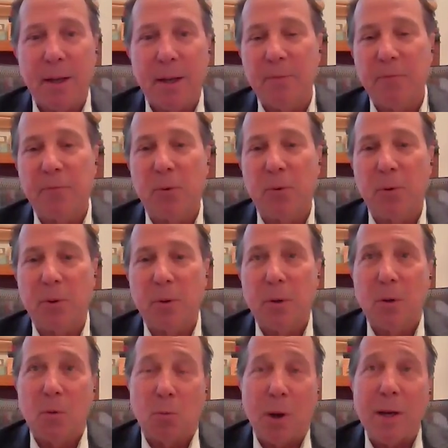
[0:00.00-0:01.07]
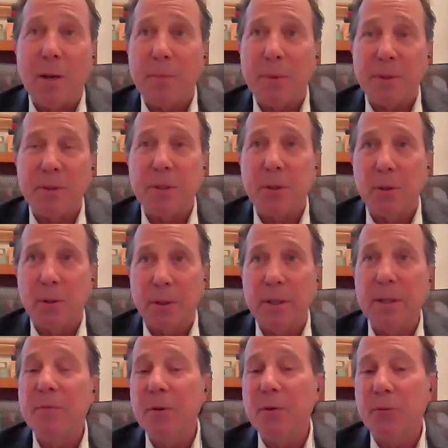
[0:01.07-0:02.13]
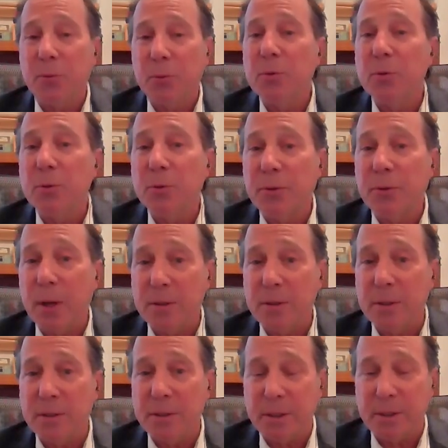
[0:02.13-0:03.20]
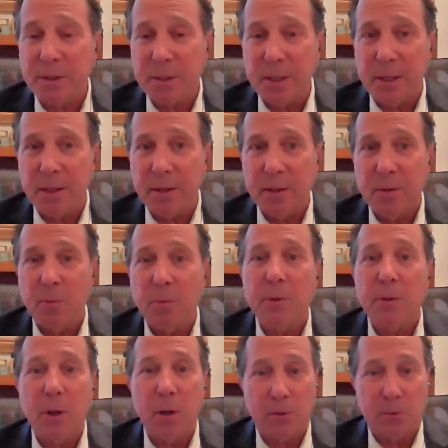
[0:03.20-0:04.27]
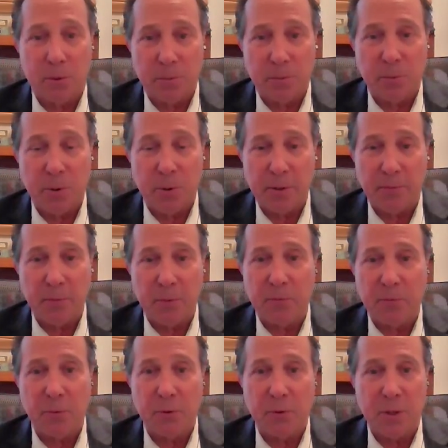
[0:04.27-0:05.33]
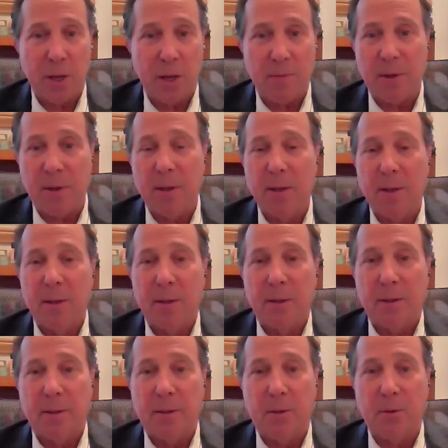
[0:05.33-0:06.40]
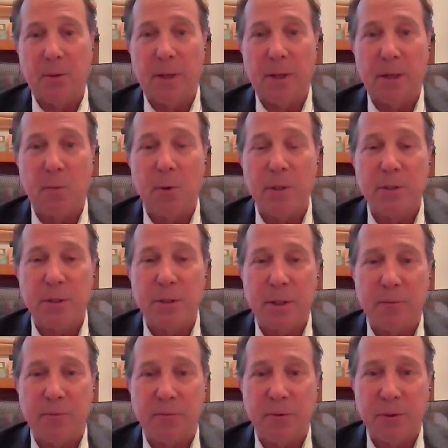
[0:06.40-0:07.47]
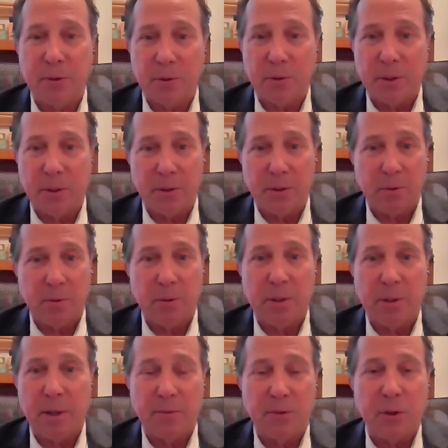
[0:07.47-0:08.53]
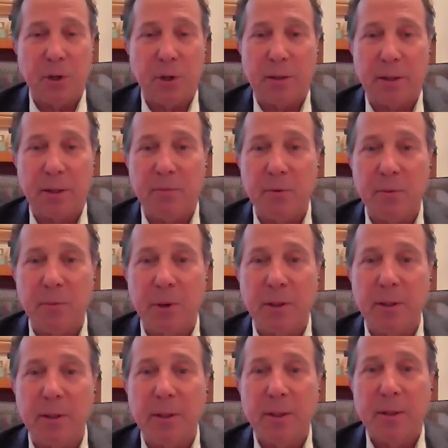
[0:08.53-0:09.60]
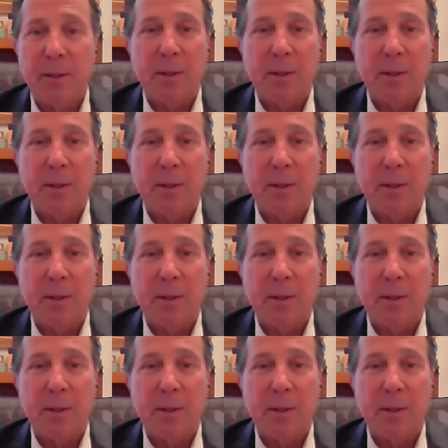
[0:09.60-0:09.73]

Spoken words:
And for right up until even through 2016, when Donald Trump's running for the first time and, laying waste to that field and kind of shocked everybody,